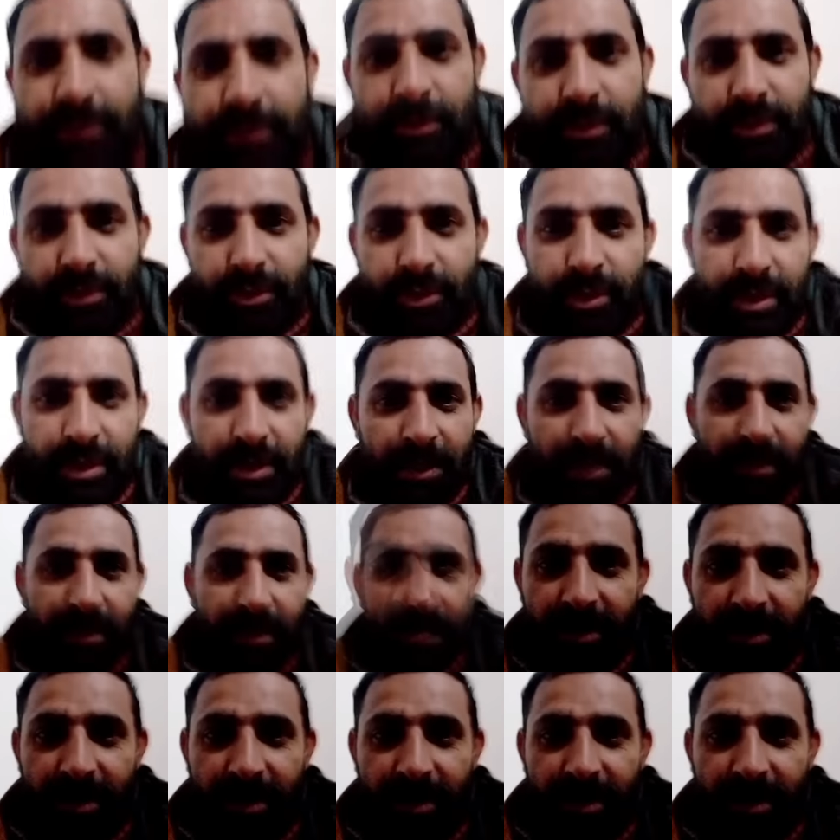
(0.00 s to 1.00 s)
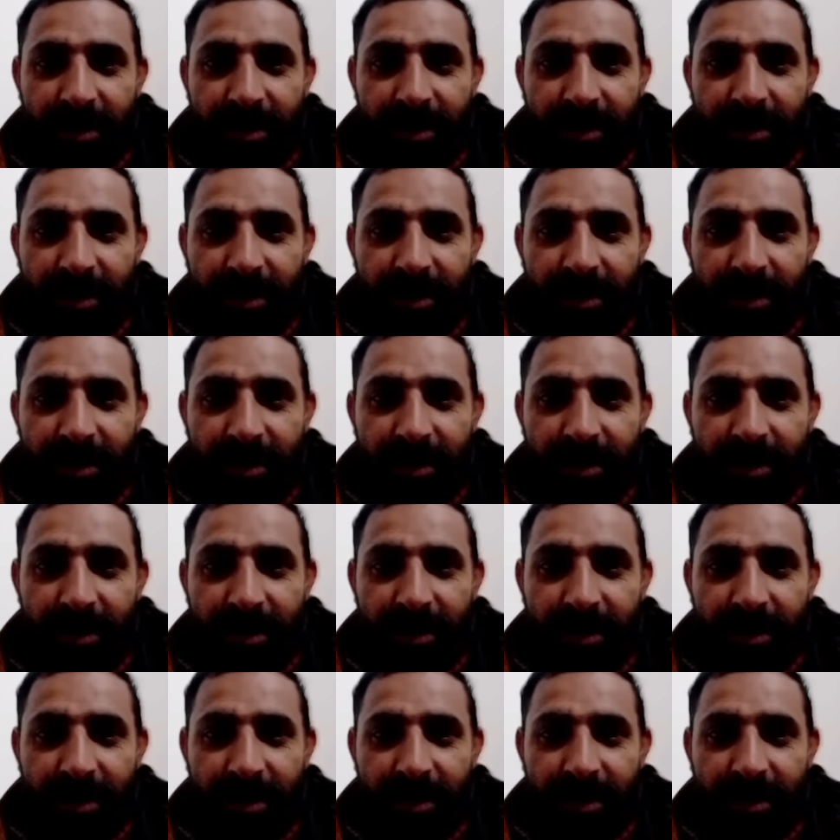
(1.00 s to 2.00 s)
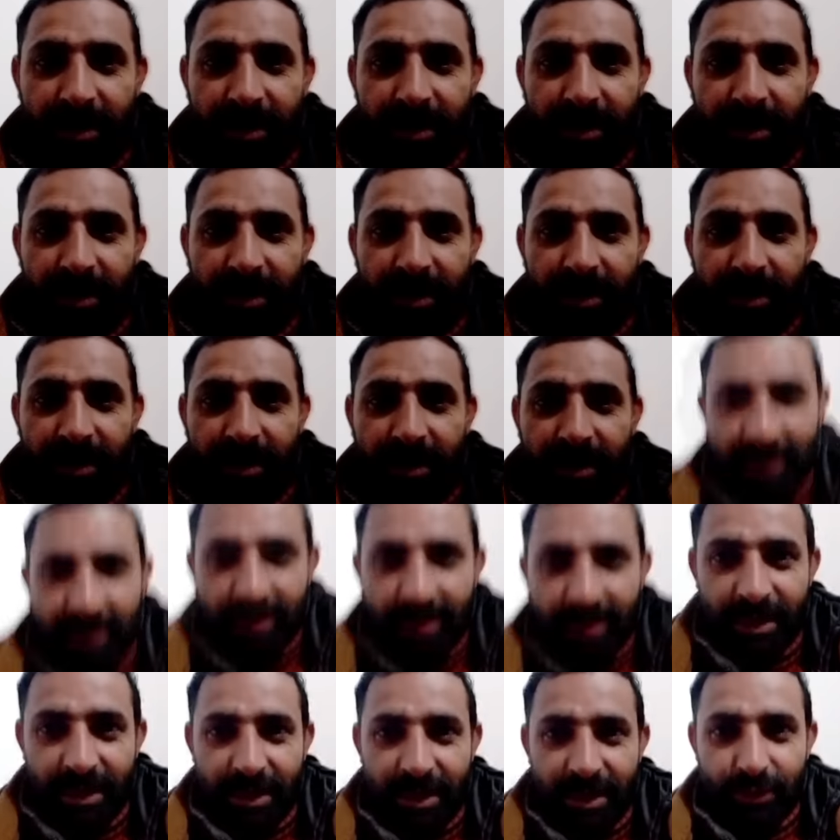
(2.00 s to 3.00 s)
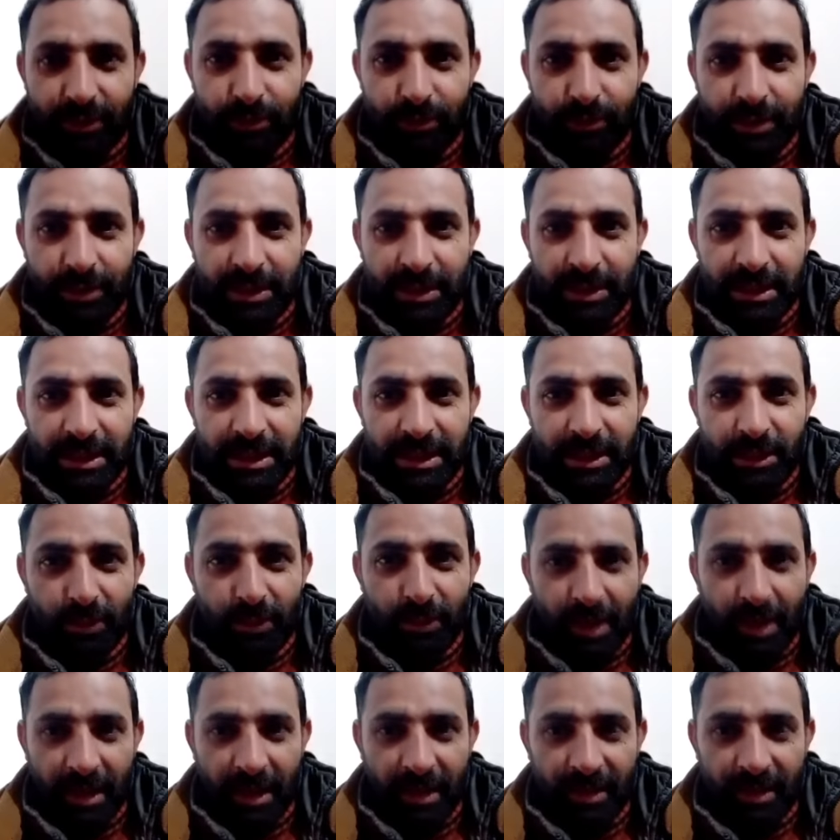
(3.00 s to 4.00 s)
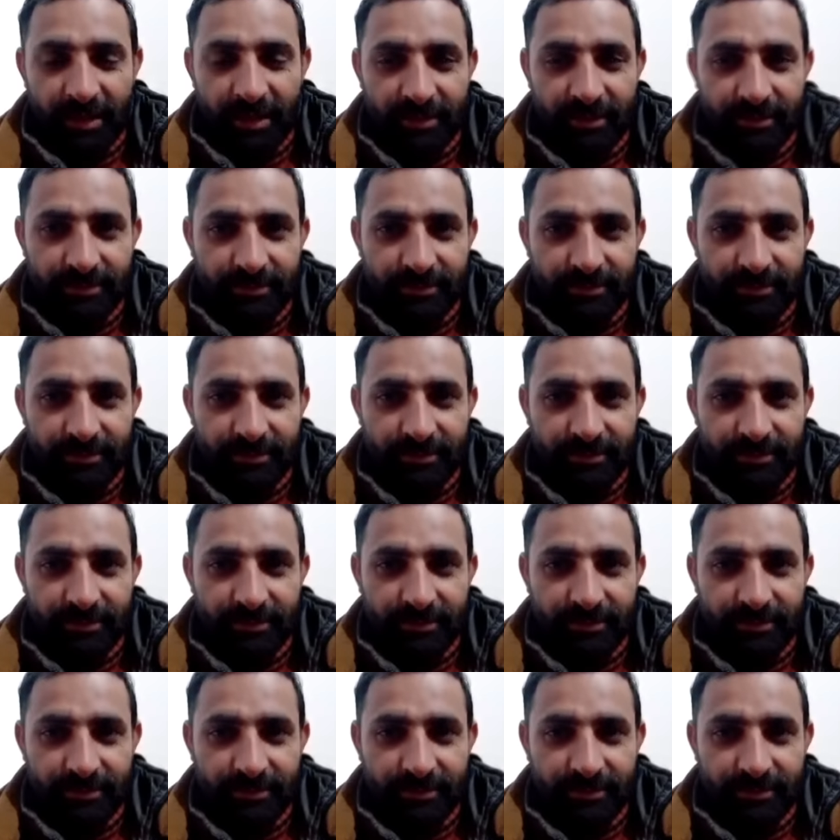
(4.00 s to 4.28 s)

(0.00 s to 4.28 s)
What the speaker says: You need the solution of the question or you need tutoring?